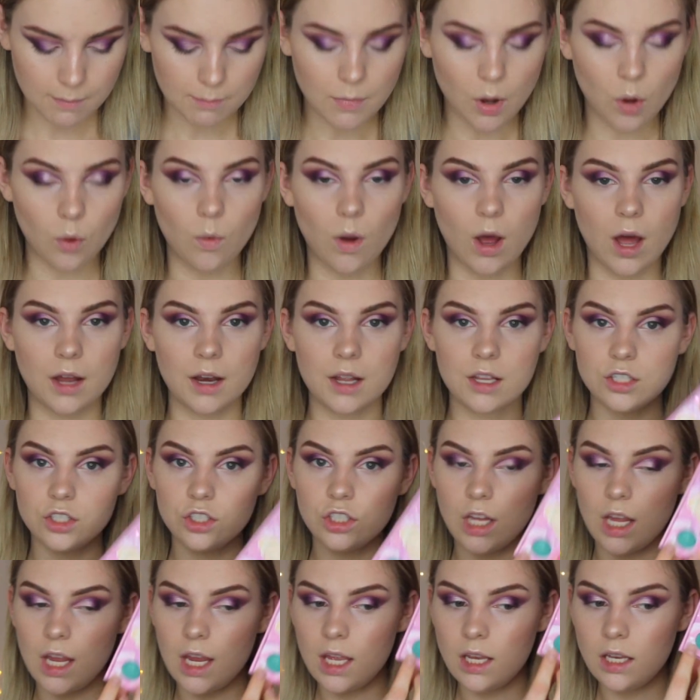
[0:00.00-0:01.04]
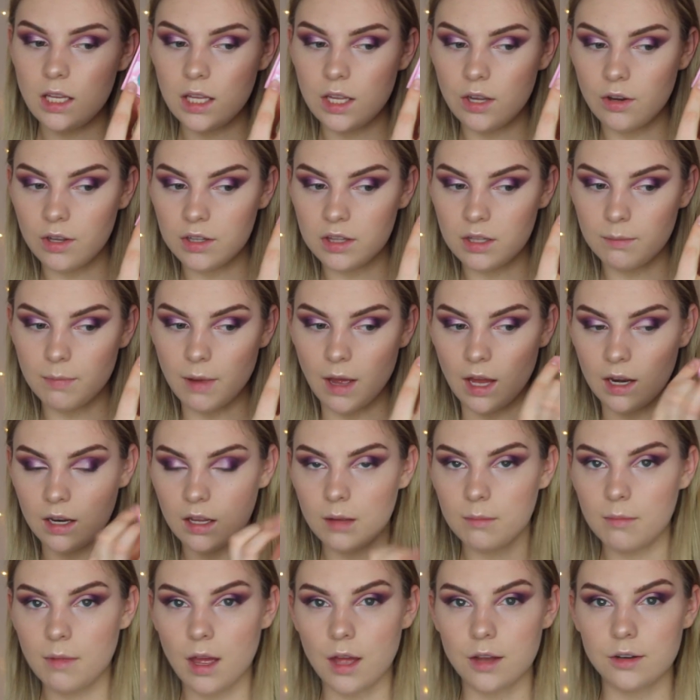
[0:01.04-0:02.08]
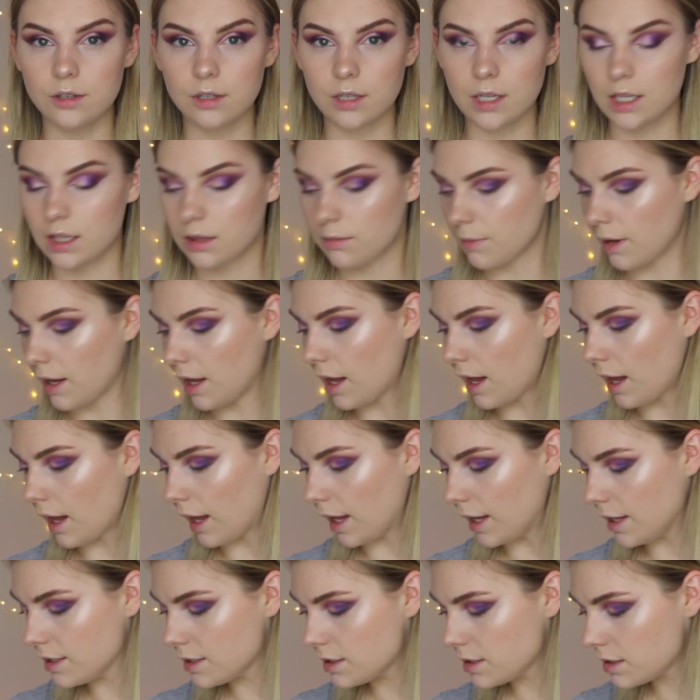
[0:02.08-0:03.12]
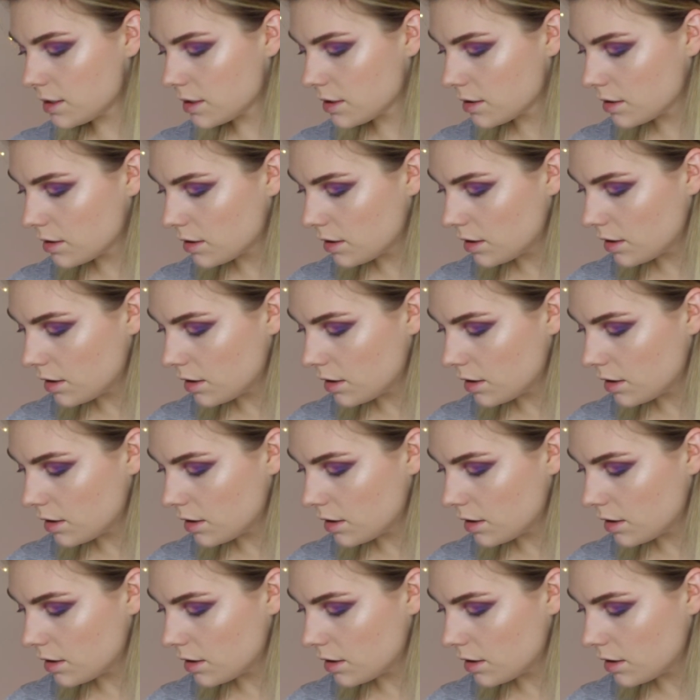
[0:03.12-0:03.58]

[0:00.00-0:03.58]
Moana shade here at the bottom underneath my eyes.